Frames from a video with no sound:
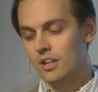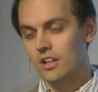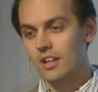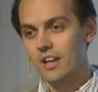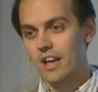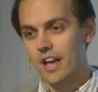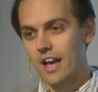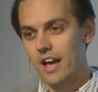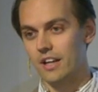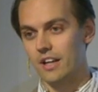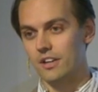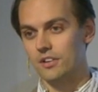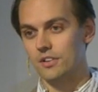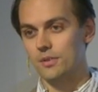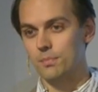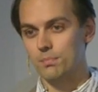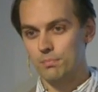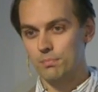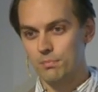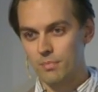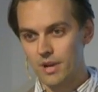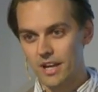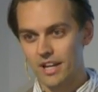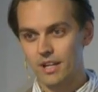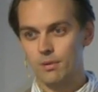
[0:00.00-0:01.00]
and
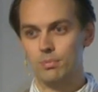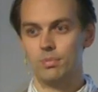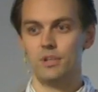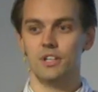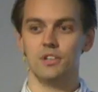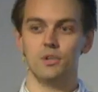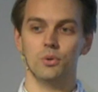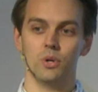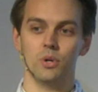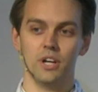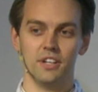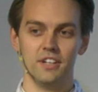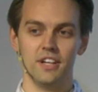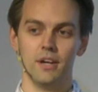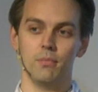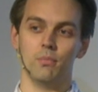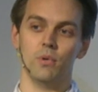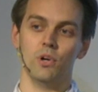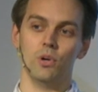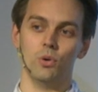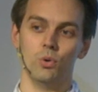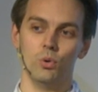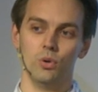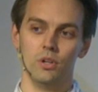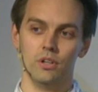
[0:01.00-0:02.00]
maybe do a
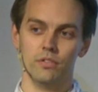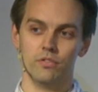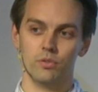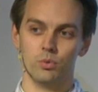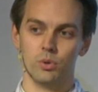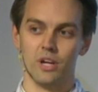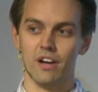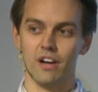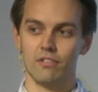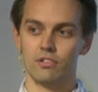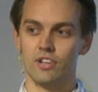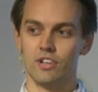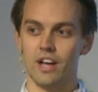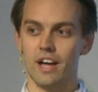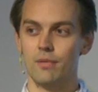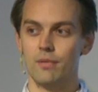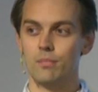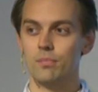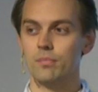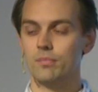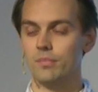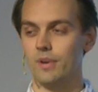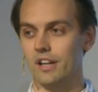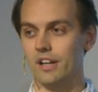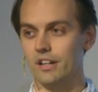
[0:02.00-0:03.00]
demo if we have
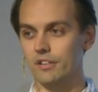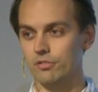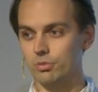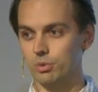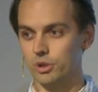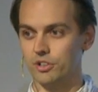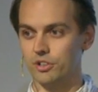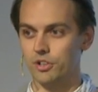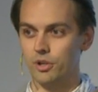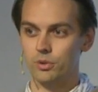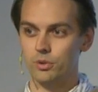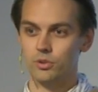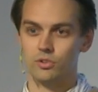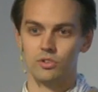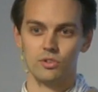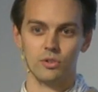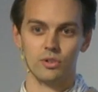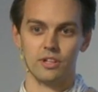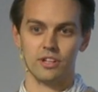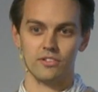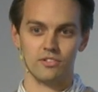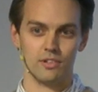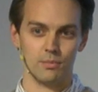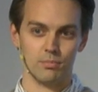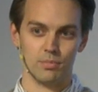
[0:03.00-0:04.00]
time. And if we don't, you
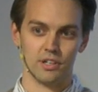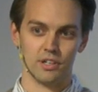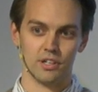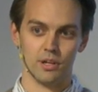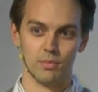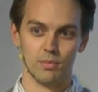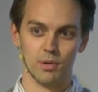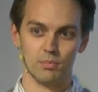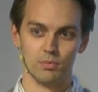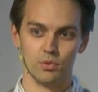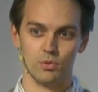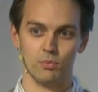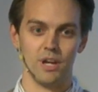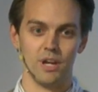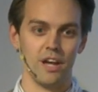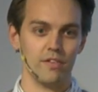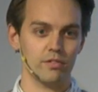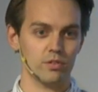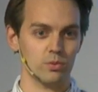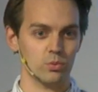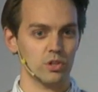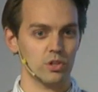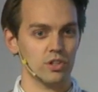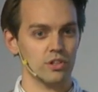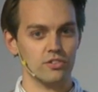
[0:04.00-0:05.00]
can simply come up to me
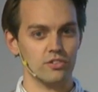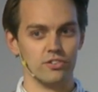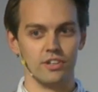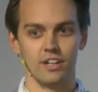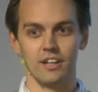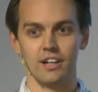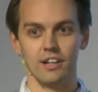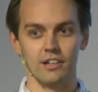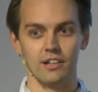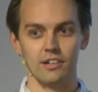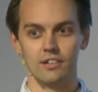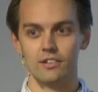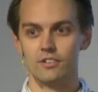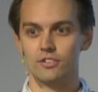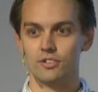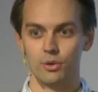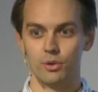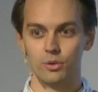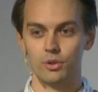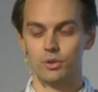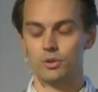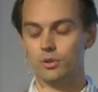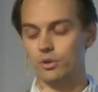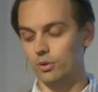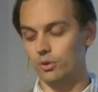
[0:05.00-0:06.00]
afterwards and I'll show
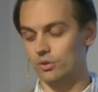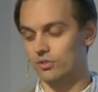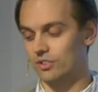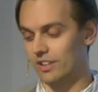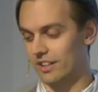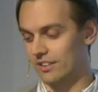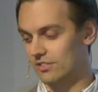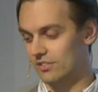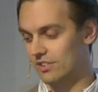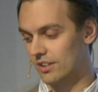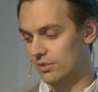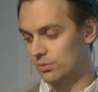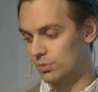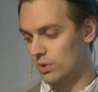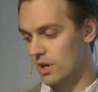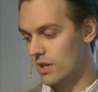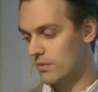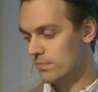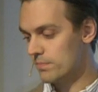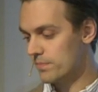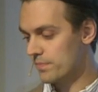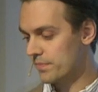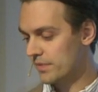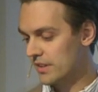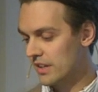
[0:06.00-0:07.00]
you those things as well.
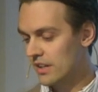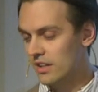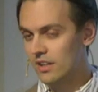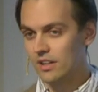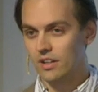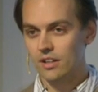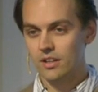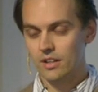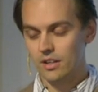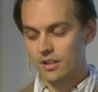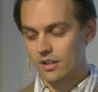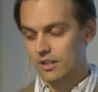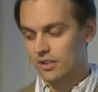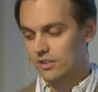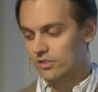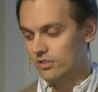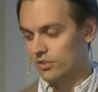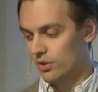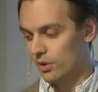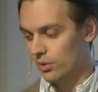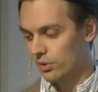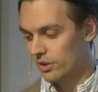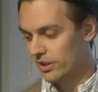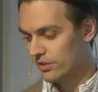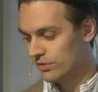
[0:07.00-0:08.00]

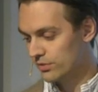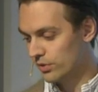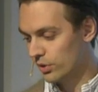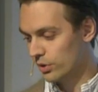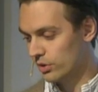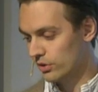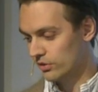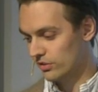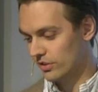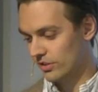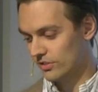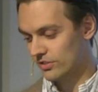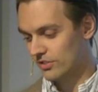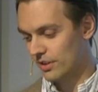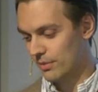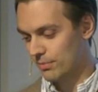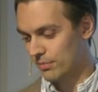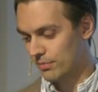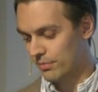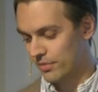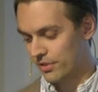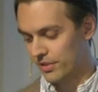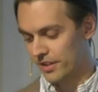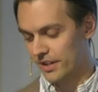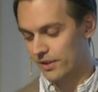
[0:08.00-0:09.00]
So let's focus on
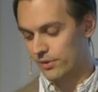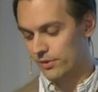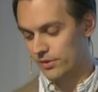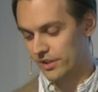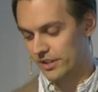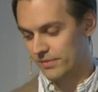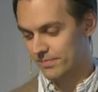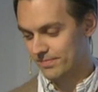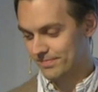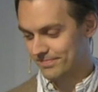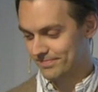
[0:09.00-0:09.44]
some theory.